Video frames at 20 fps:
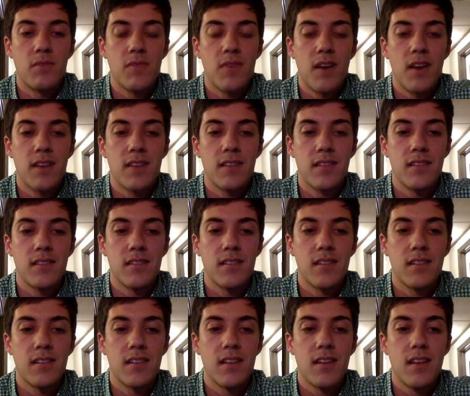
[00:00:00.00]
phrases
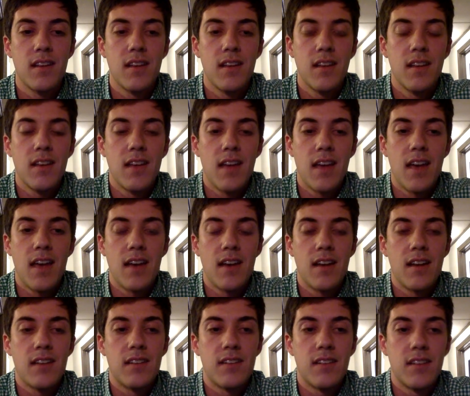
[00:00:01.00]
and
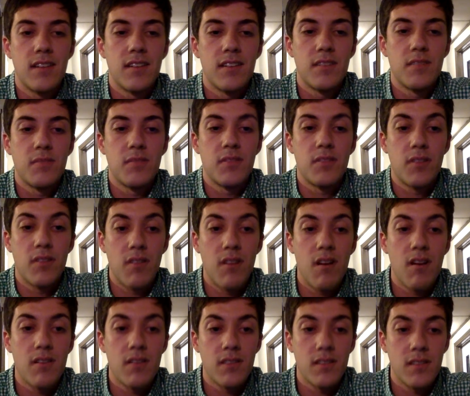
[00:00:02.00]
sentences with
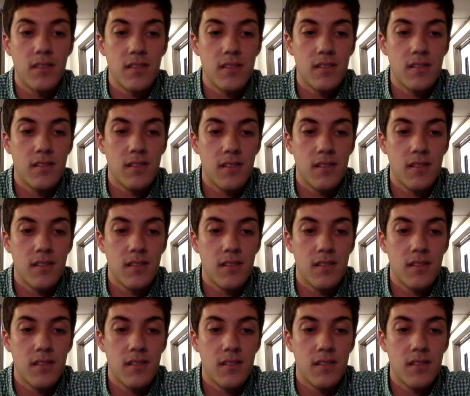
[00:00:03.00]
clauses.